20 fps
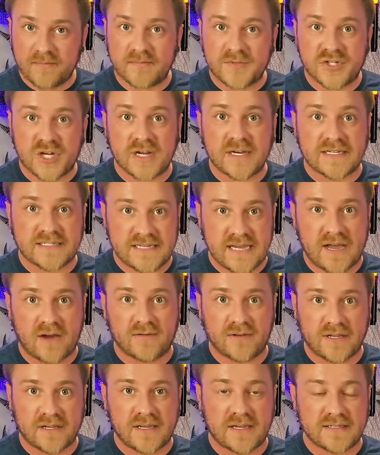Shutting
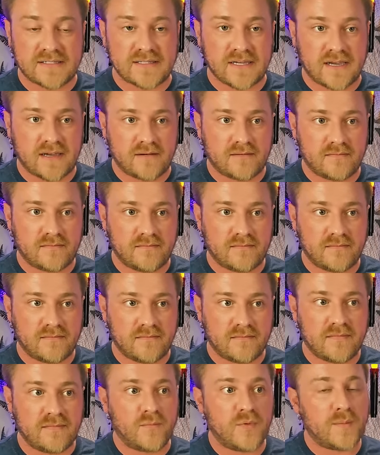down, like I said,
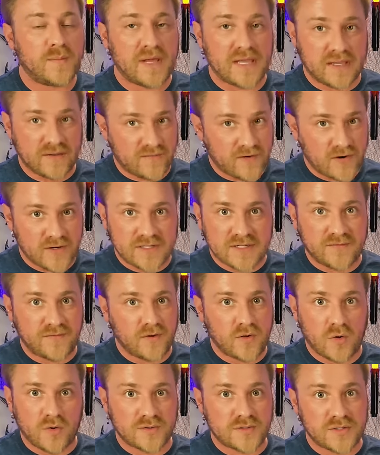would make it very
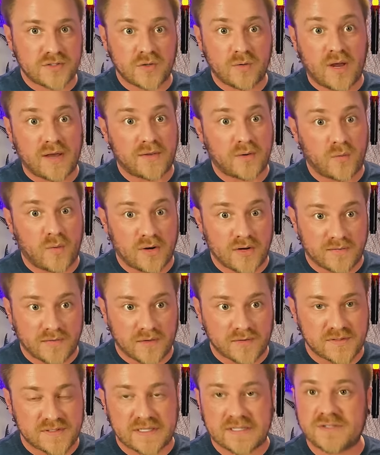difficult to do either one of
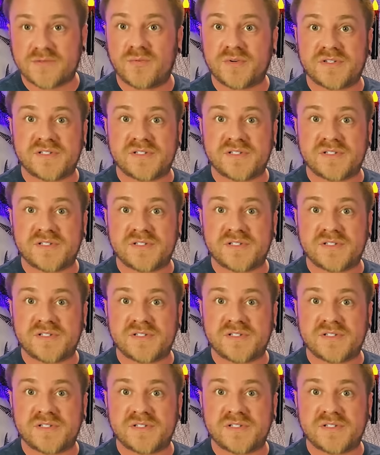those things,